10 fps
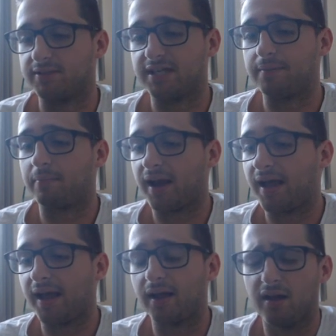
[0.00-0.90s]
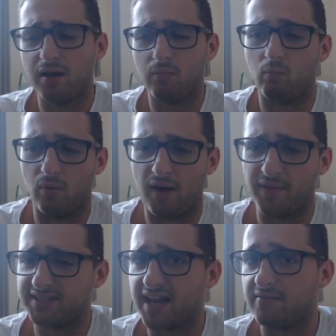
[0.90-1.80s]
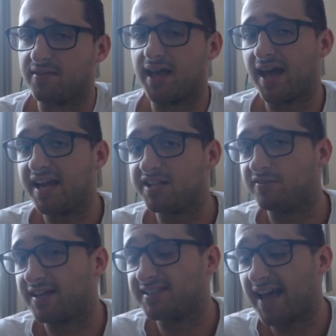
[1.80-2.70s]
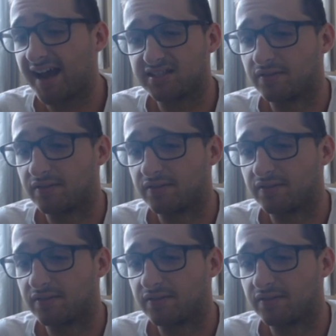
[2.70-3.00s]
team playing, Are they saving their nades for the execs?